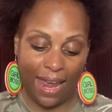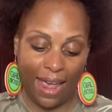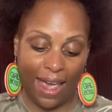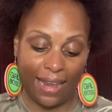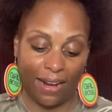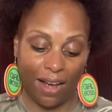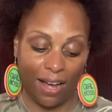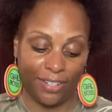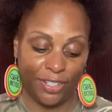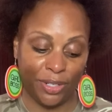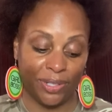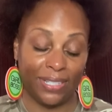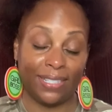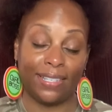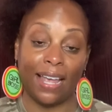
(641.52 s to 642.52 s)
at
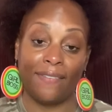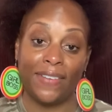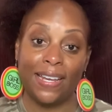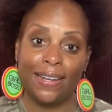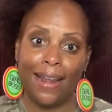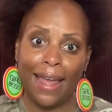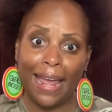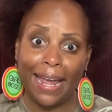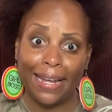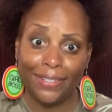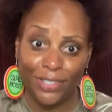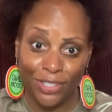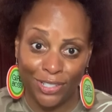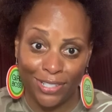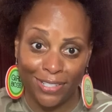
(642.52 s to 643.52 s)
under seven
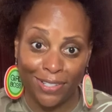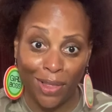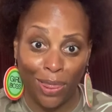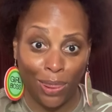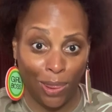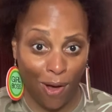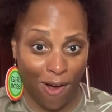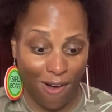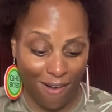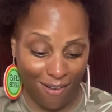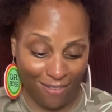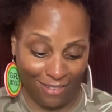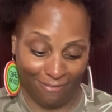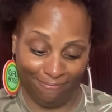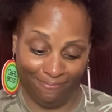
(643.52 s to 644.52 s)
inches
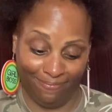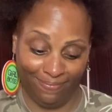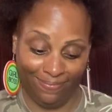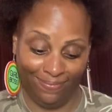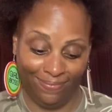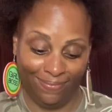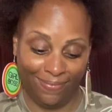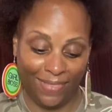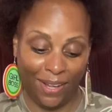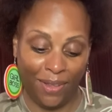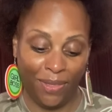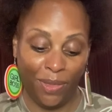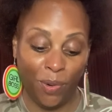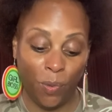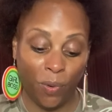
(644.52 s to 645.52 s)
long.
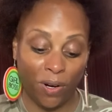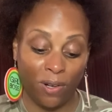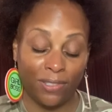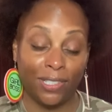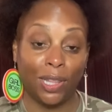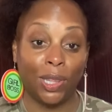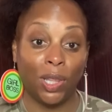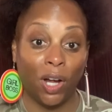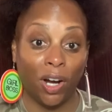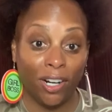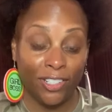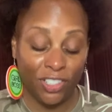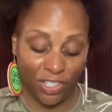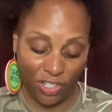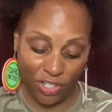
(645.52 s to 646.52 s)
The world's
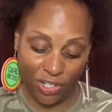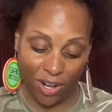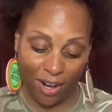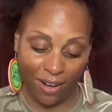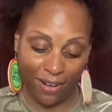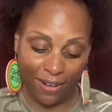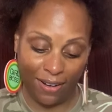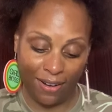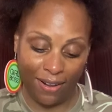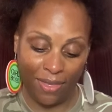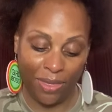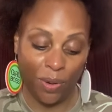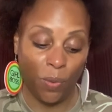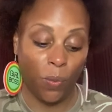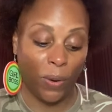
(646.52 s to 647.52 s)
largest shark,
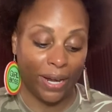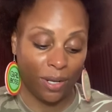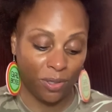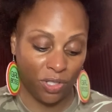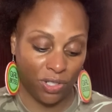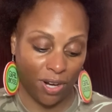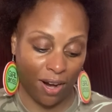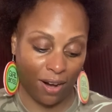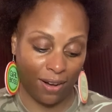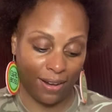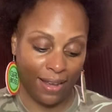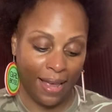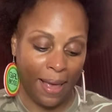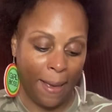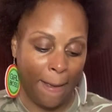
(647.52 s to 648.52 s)
the whale shark,
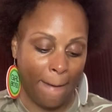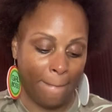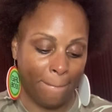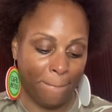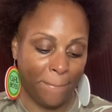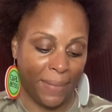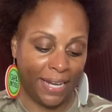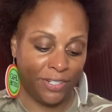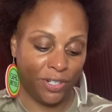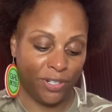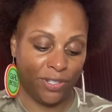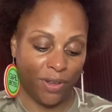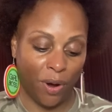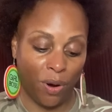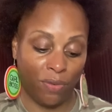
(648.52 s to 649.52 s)

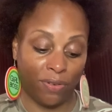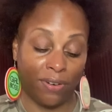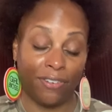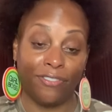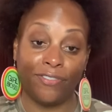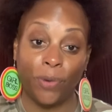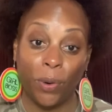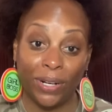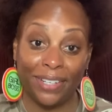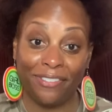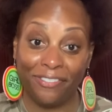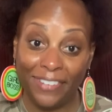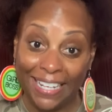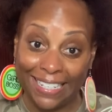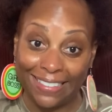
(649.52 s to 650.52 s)
measures over 40
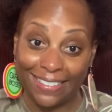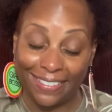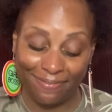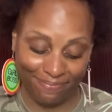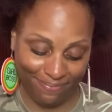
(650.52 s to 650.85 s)
feet.